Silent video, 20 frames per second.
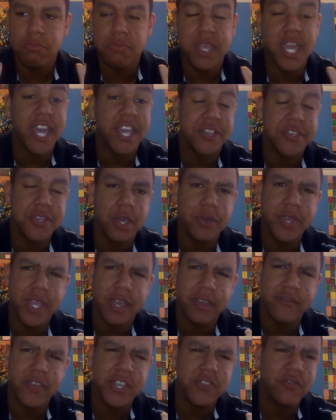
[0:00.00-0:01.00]
guests. Oh
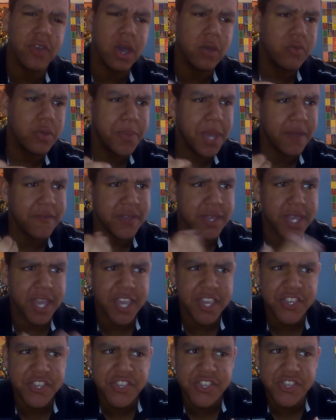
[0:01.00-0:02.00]
yeah, that's right. I will be having
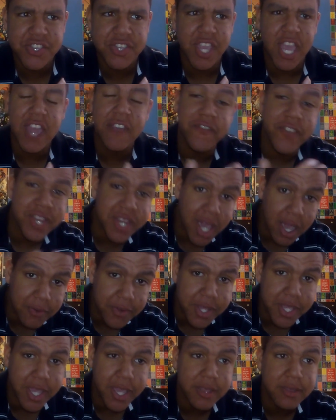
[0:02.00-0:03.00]
guests every now
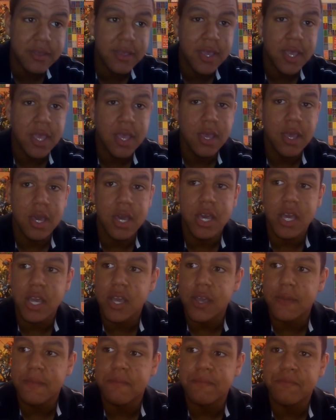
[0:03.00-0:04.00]
and again.
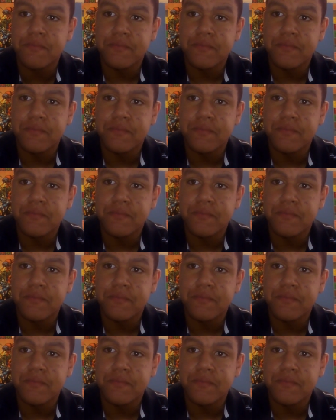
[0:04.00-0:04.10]
But